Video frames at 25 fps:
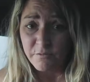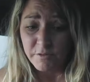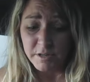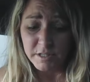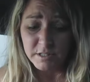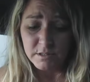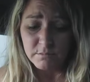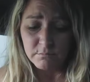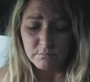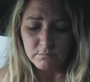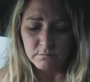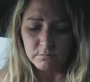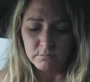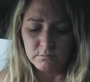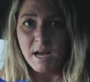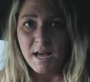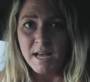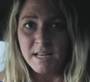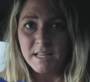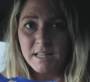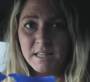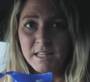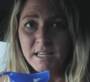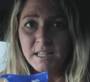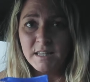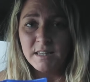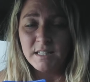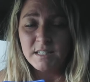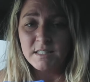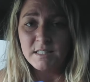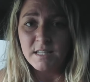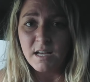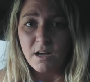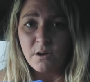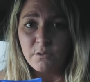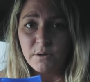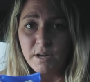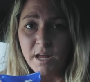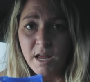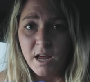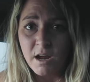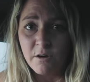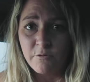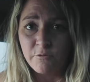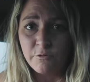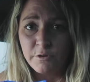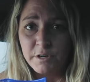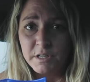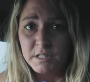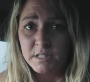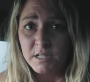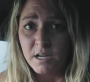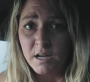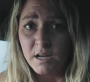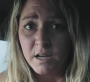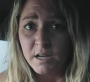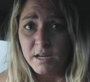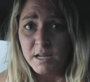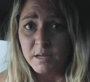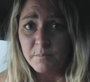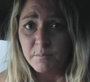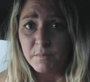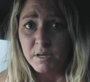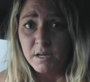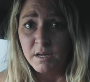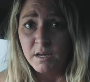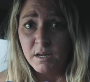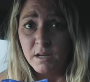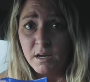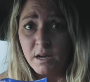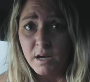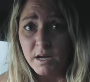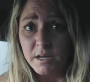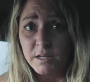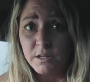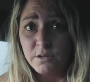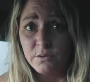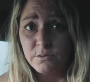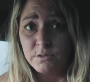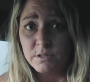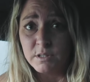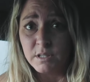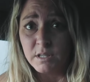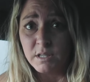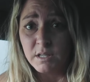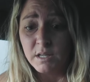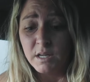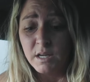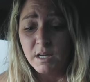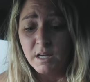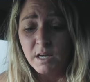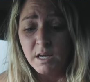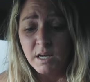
every I clean this out every time I use it